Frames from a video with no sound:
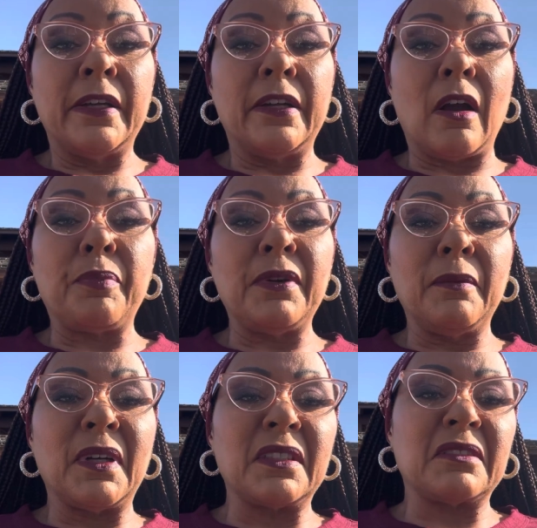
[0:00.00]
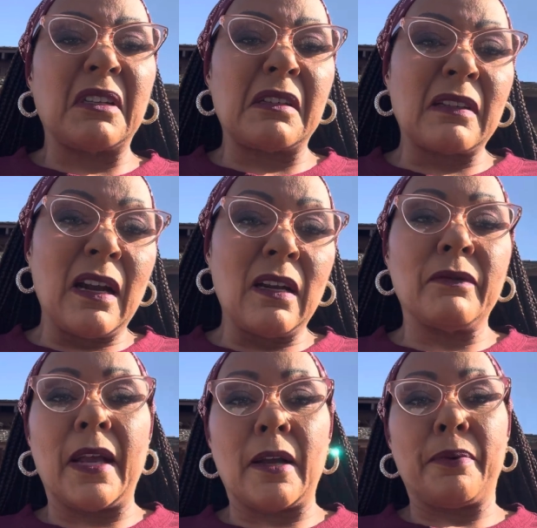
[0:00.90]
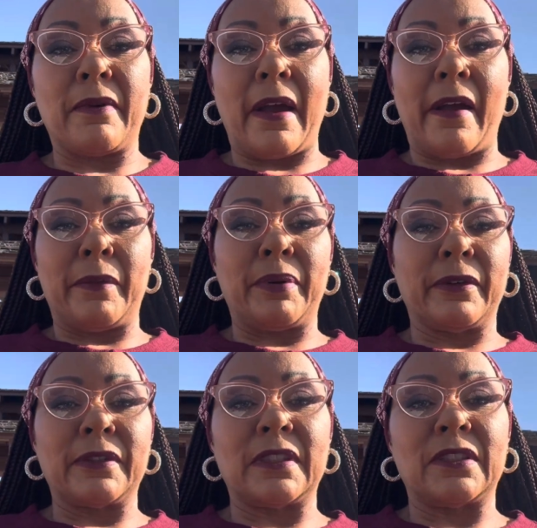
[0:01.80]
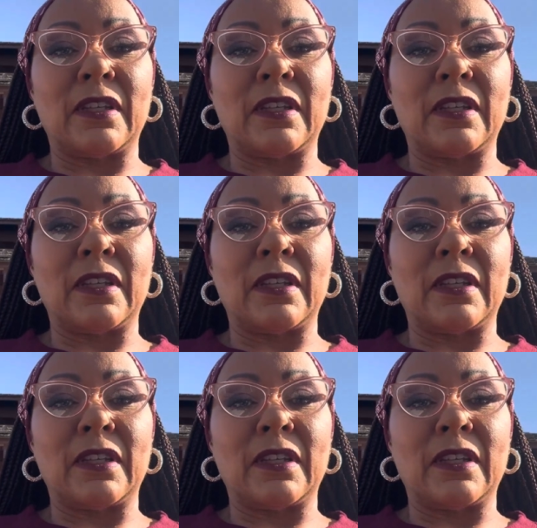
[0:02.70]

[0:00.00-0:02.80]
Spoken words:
I'm pretty much kind of like a private person.